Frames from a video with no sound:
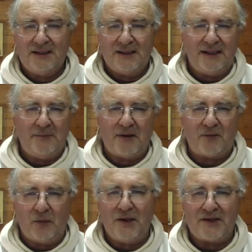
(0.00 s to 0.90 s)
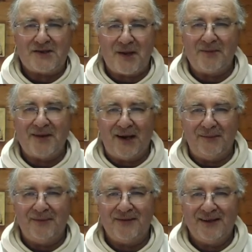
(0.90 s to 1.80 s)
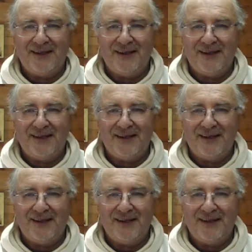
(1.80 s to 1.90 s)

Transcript: He must wish sometimes